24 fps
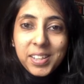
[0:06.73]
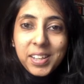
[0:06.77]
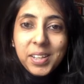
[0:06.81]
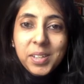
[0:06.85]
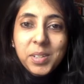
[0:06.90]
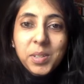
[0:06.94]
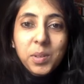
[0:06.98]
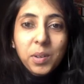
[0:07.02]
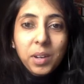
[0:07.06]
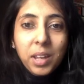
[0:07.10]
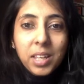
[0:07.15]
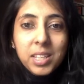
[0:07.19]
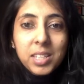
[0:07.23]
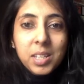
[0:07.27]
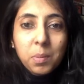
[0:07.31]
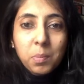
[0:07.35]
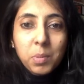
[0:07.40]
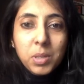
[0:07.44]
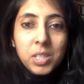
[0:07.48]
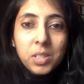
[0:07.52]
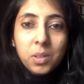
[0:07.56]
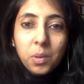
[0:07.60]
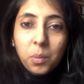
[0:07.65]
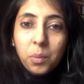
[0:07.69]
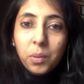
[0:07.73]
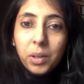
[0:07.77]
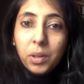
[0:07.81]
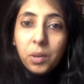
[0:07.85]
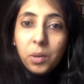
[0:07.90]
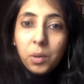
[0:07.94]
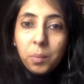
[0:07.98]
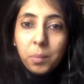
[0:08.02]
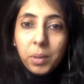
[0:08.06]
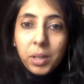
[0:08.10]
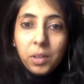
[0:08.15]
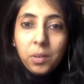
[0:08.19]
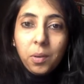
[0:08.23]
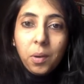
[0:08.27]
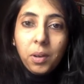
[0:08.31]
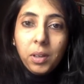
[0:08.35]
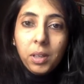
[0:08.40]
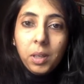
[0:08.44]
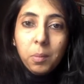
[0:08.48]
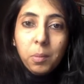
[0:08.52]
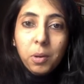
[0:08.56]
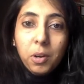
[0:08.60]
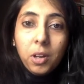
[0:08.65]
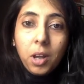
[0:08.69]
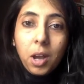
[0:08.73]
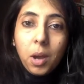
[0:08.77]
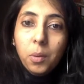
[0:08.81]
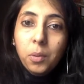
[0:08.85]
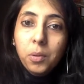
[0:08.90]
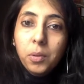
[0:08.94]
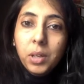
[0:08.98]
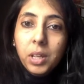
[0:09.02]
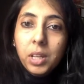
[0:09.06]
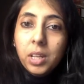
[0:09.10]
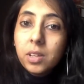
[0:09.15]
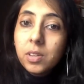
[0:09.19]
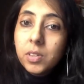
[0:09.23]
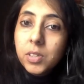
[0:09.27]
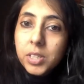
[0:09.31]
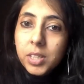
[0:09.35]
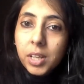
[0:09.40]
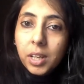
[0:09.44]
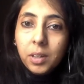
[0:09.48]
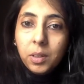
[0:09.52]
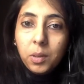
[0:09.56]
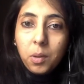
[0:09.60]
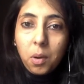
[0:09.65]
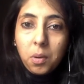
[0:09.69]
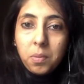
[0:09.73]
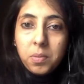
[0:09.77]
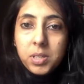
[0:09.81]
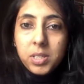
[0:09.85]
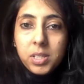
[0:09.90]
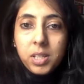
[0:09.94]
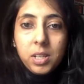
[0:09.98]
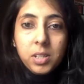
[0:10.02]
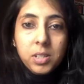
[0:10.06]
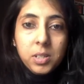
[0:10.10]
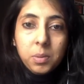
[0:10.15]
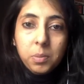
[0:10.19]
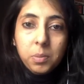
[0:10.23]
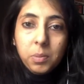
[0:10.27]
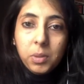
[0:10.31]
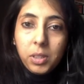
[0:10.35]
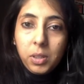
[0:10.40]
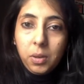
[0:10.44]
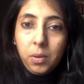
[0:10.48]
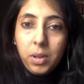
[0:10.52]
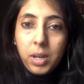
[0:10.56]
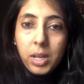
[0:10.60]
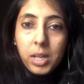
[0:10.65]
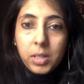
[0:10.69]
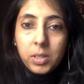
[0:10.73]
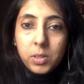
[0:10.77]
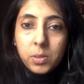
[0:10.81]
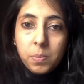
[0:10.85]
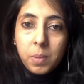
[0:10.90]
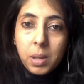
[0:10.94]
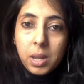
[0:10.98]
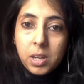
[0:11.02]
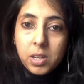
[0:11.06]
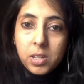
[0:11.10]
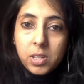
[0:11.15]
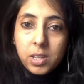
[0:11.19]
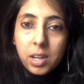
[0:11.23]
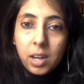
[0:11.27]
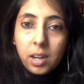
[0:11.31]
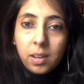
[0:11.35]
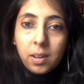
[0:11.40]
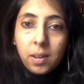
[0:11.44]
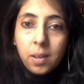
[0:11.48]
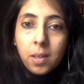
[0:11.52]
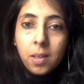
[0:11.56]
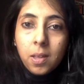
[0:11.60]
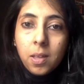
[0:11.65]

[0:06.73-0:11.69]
In today's episode, we're going to be talking about how to initiate conversation with your arranged marriage date.